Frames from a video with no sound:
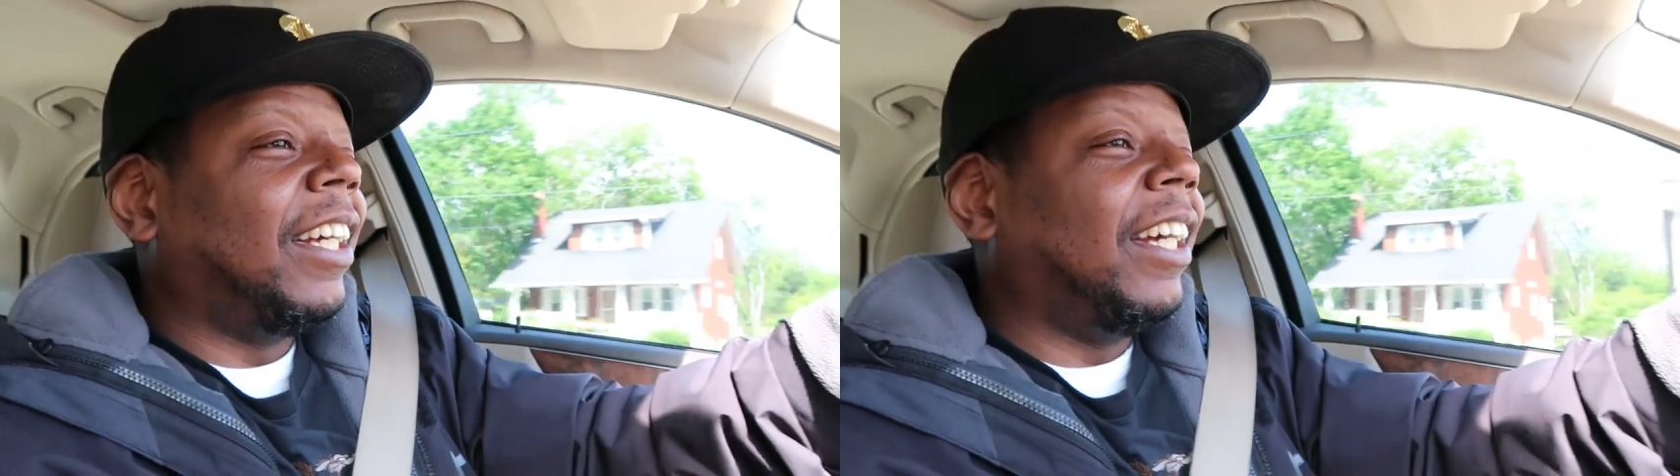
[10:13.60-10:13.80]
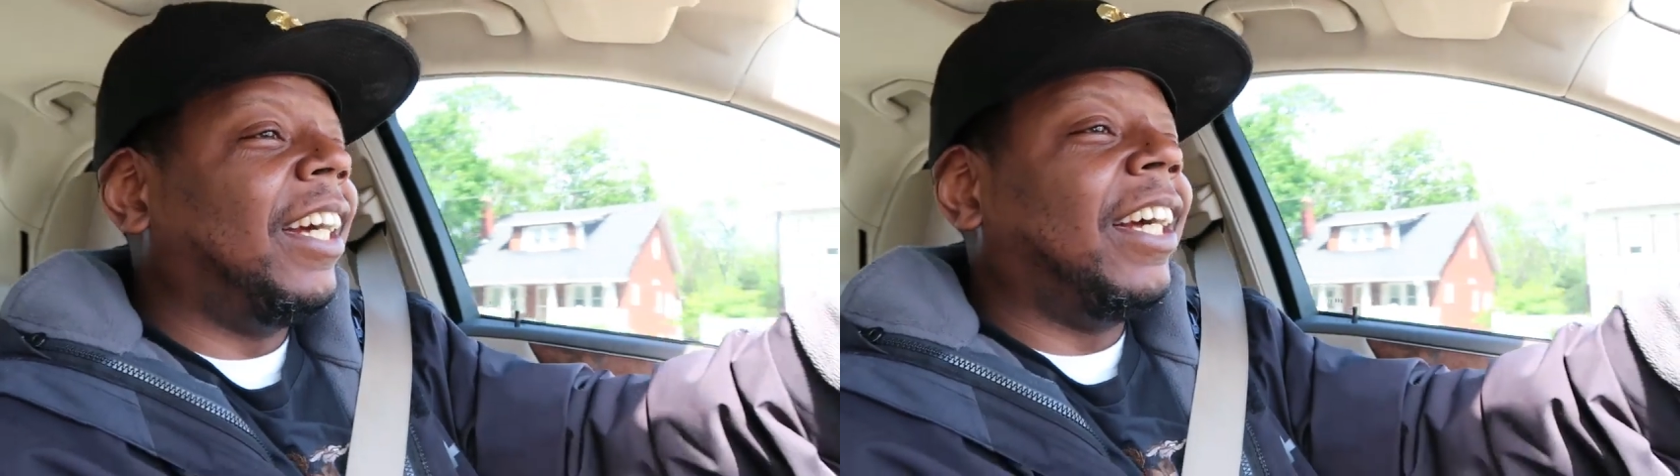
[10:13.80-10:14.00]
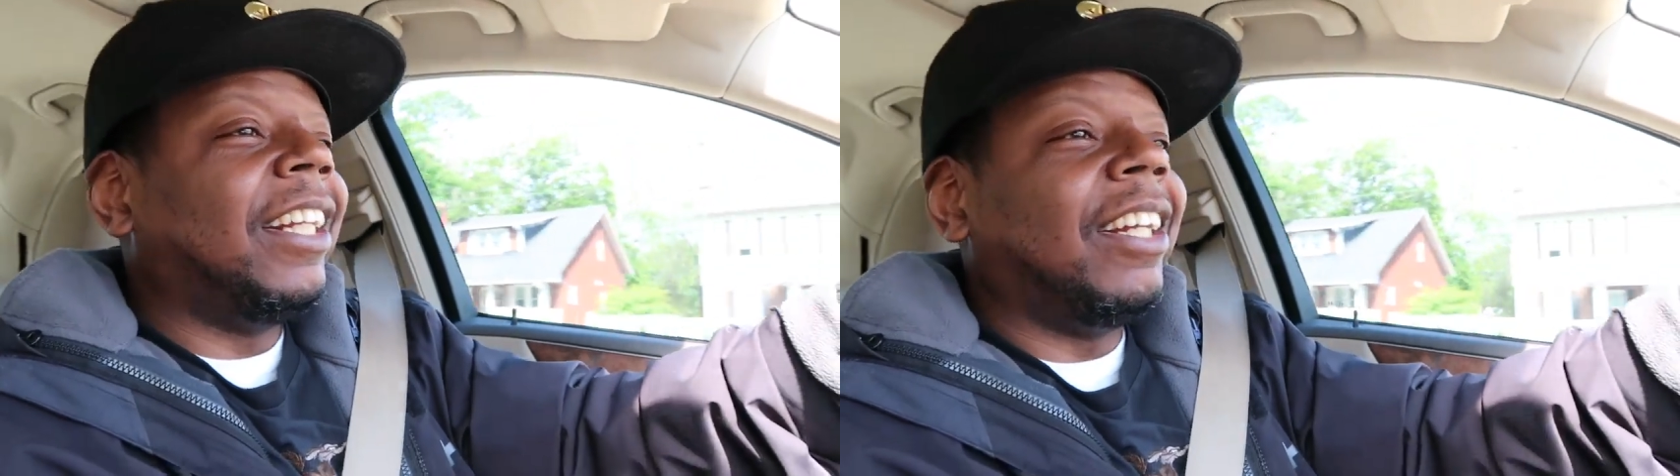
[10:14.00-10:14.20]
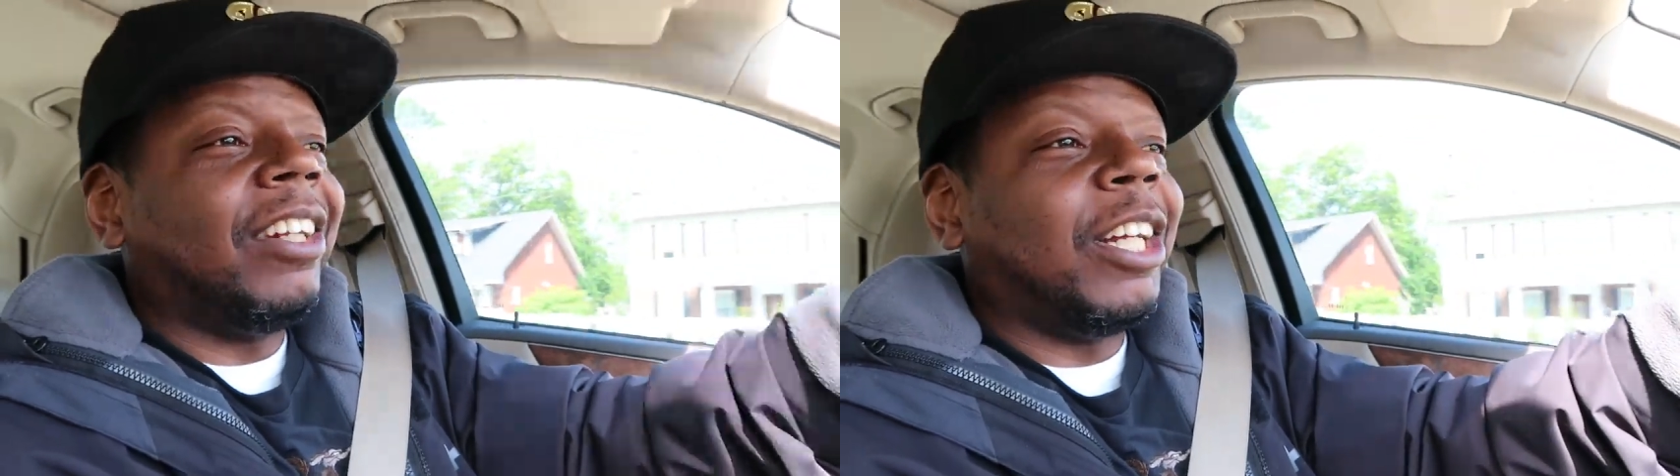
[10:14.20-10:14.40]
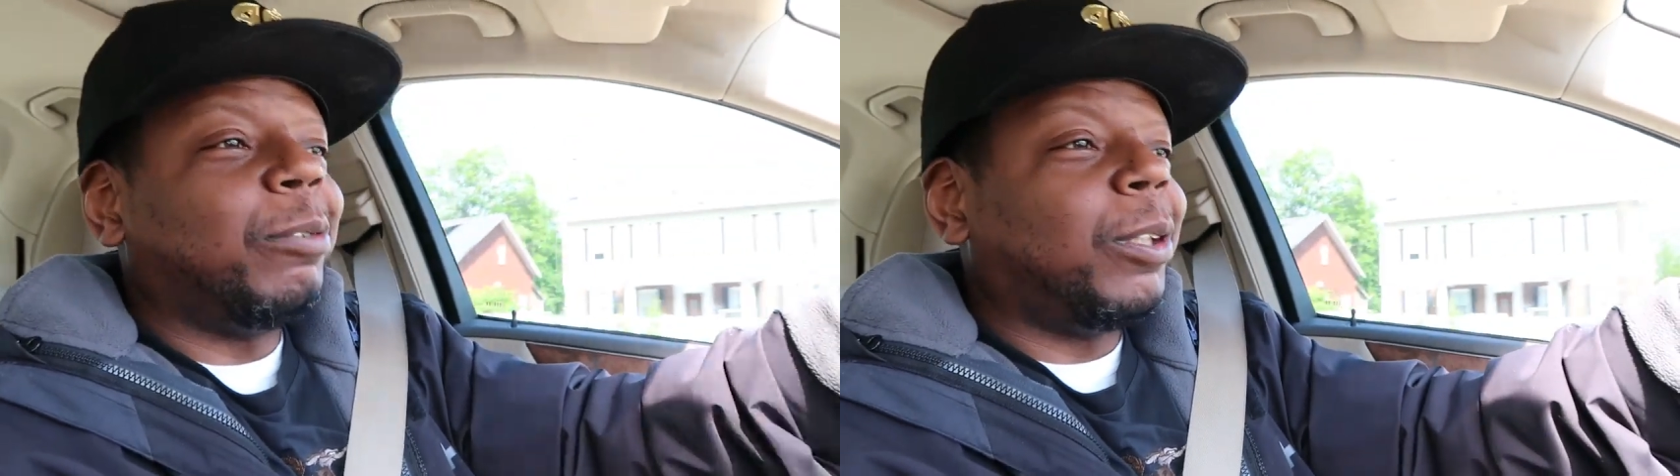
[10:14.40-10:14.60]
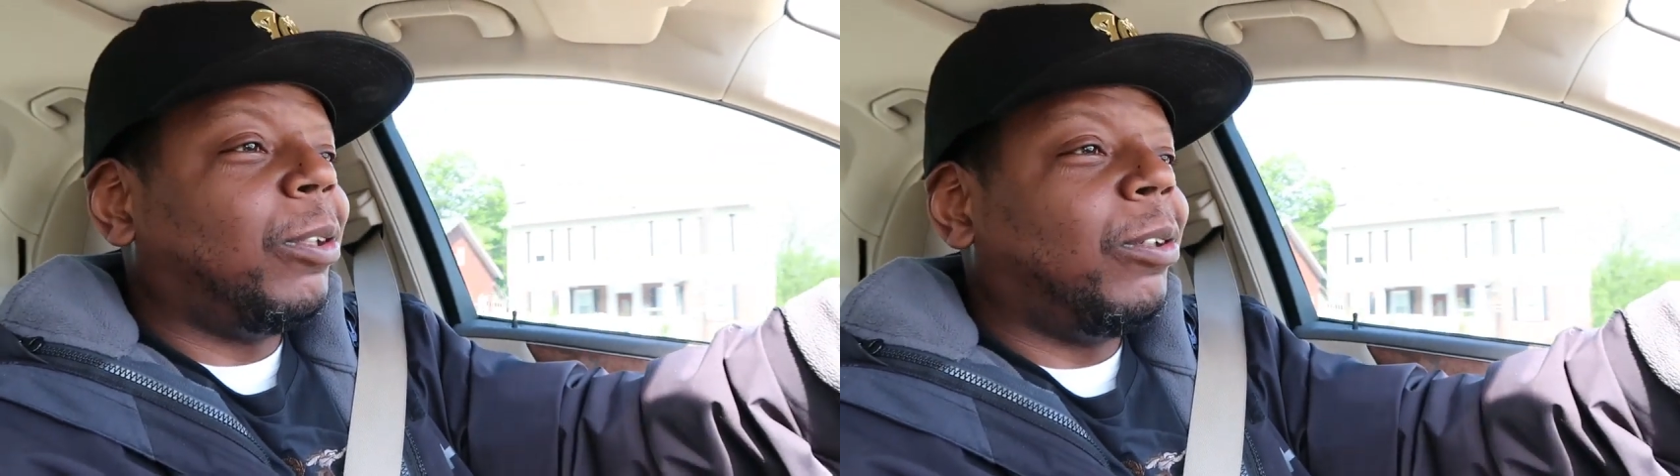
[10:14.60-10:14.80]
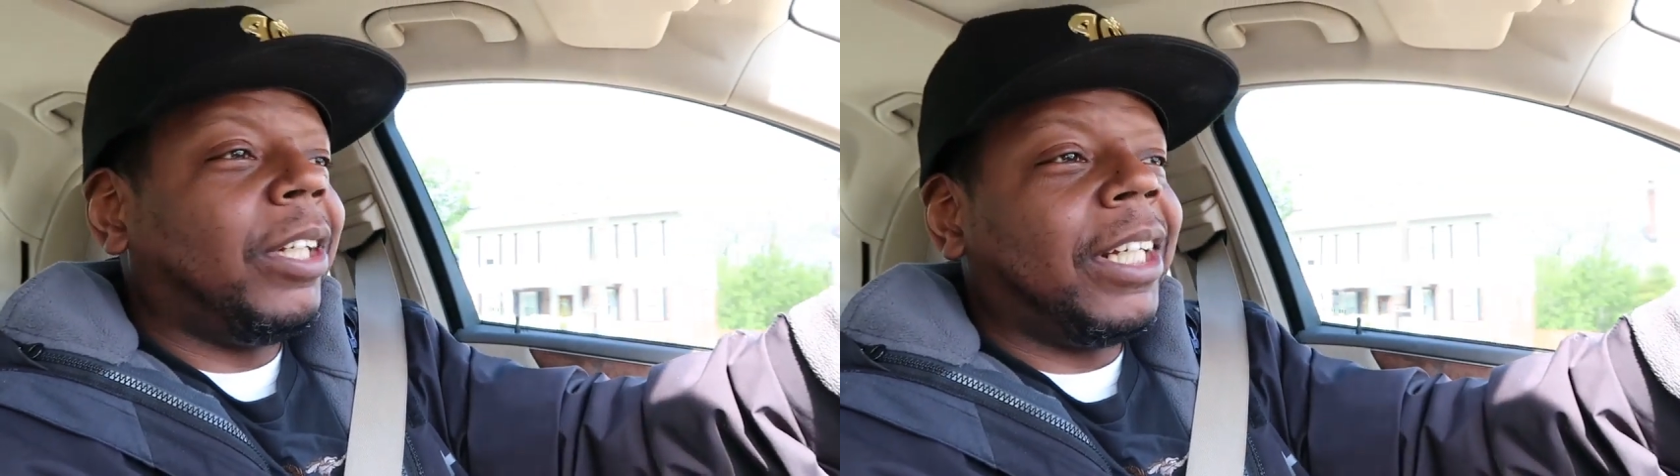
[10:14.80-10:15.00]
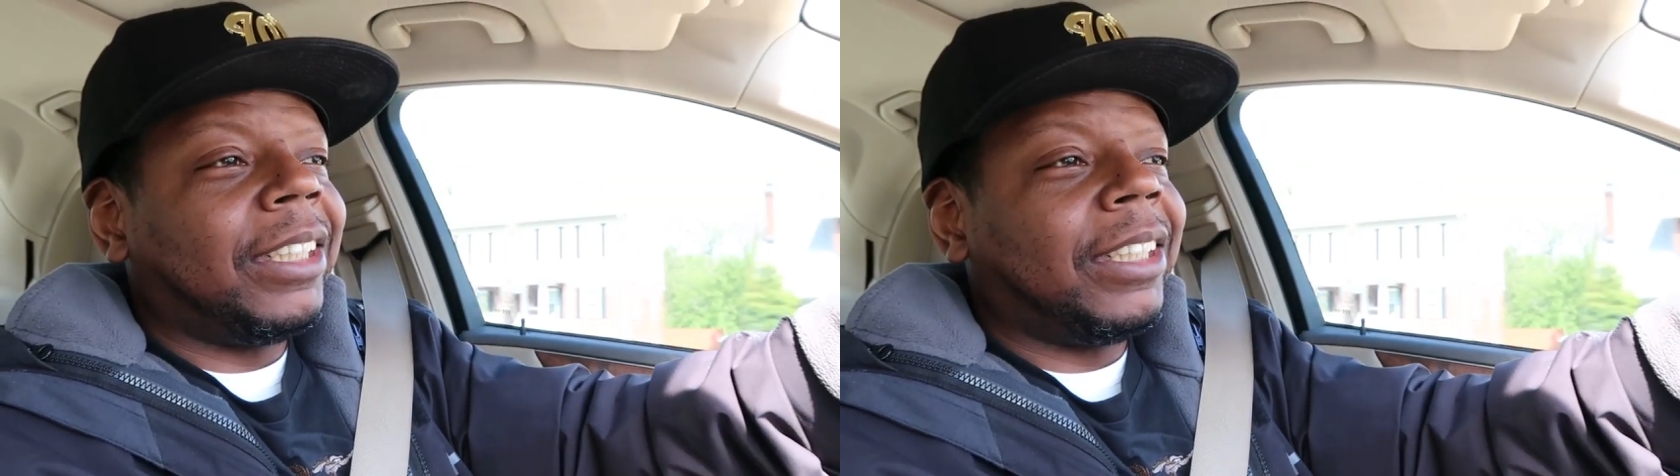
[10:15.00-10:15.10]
I know that was corny.